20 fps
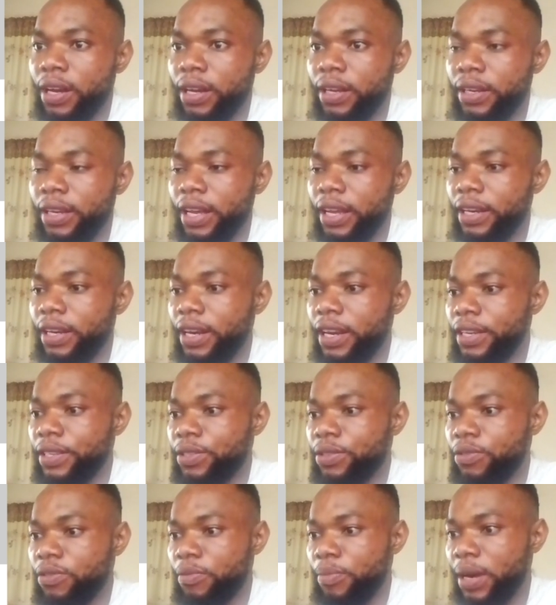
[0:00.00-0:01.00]
And then
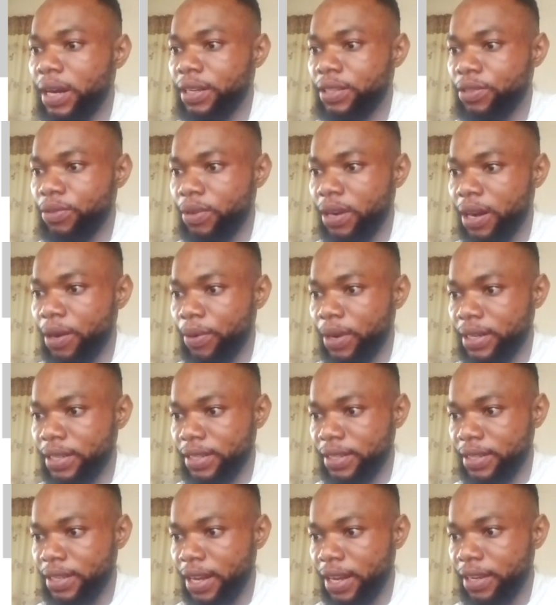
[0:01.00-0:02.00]
let's go back to our
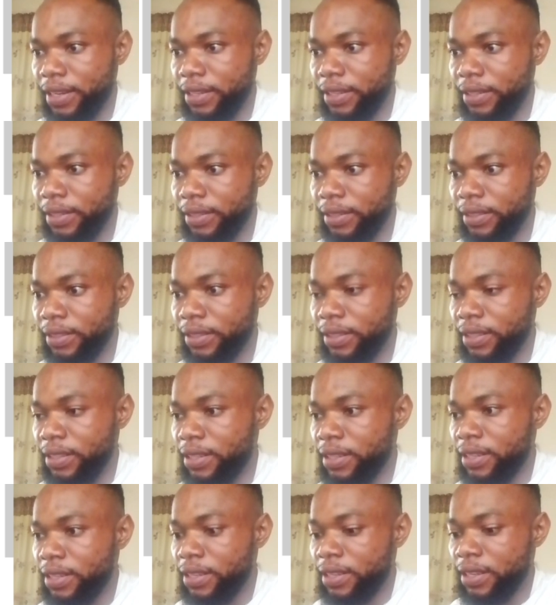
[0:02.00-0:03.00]
design
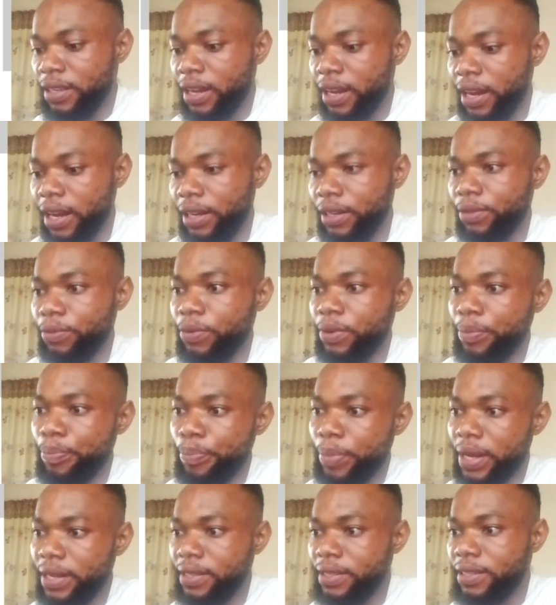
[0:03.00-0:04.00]
and we
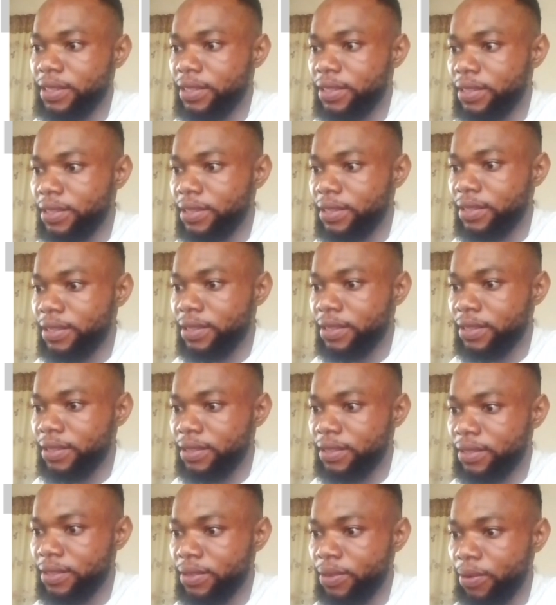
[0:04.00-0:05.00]
paste it.
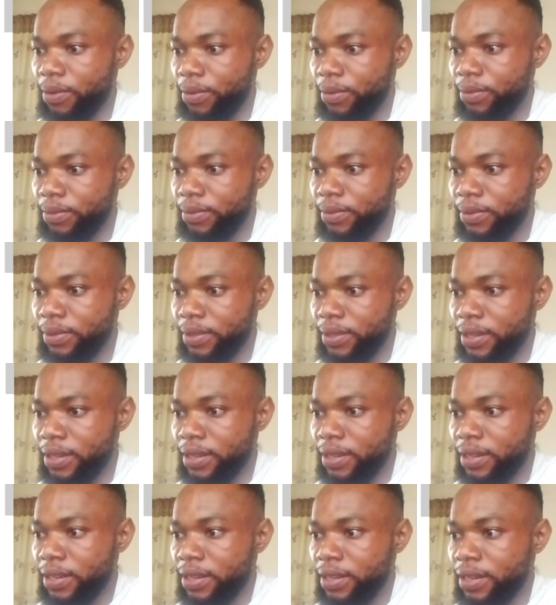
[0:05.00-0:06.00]
So
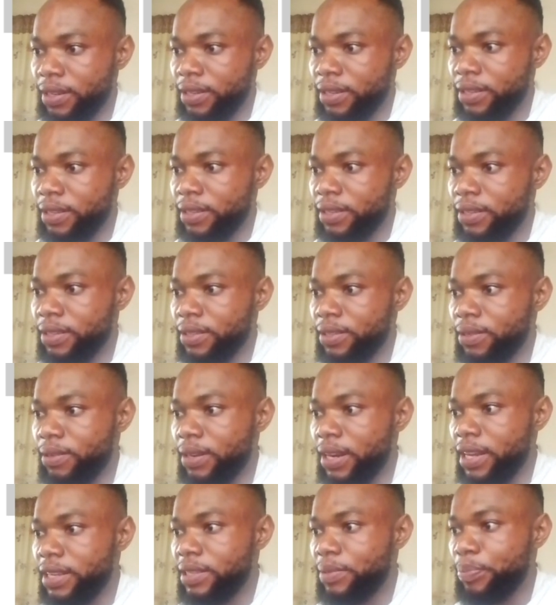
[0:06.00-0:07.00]

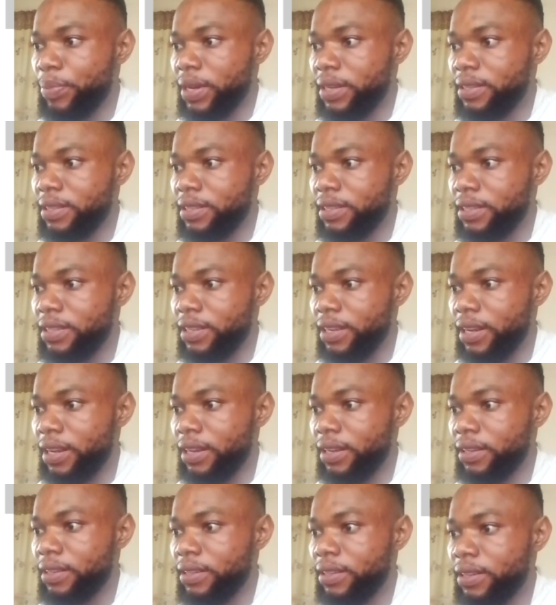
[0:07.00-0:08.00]
let's paste it
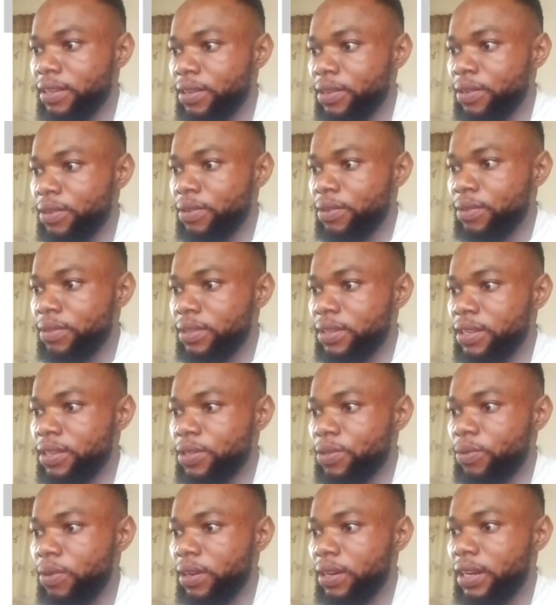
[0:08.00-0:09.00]
here.
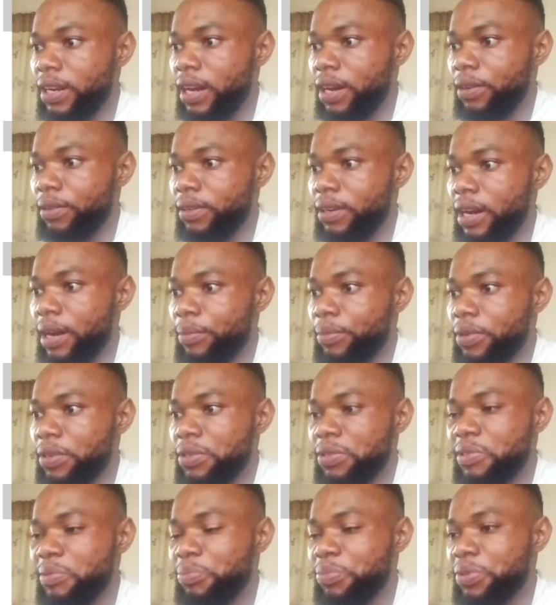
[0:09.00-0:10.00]
This one now, I'm
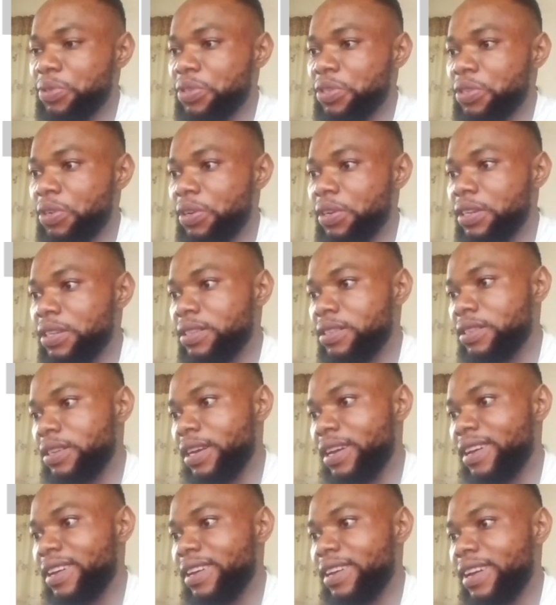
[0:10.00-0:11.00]
going to position it
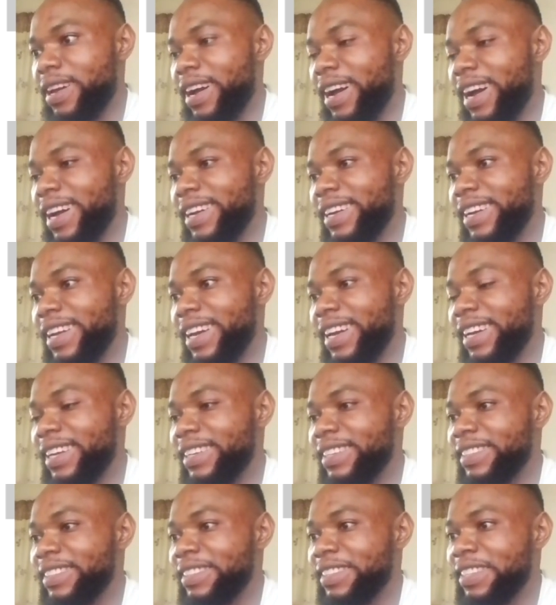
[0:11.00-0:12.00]
here and
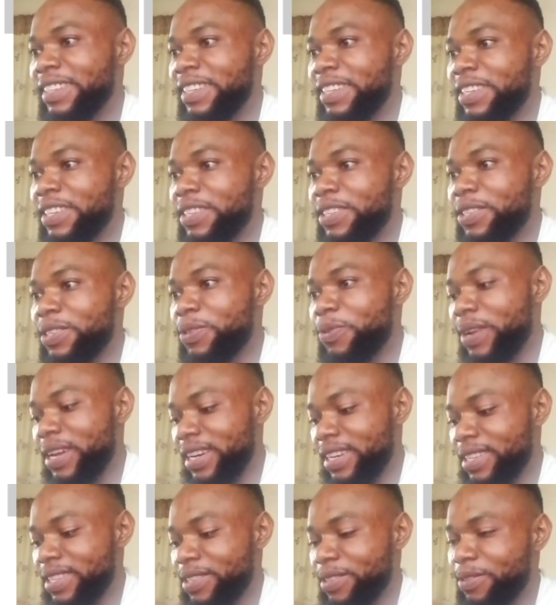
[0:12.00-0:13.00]
then do a
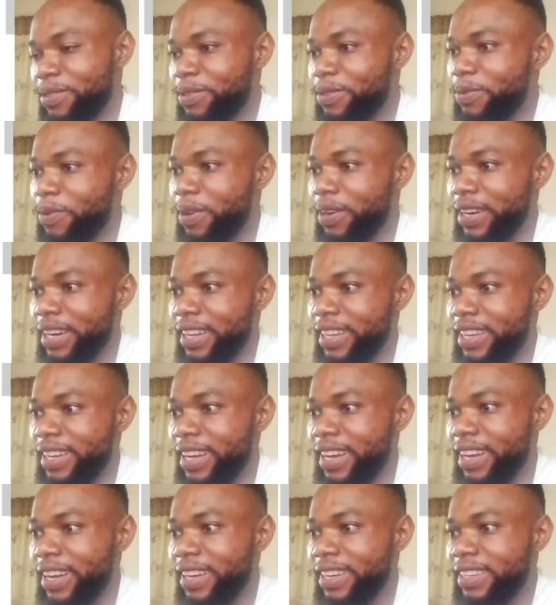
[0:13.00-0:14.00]
little one
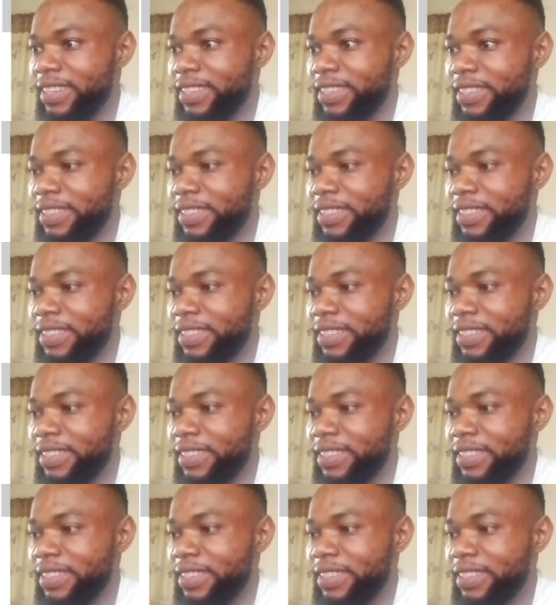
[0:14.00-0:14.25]
here.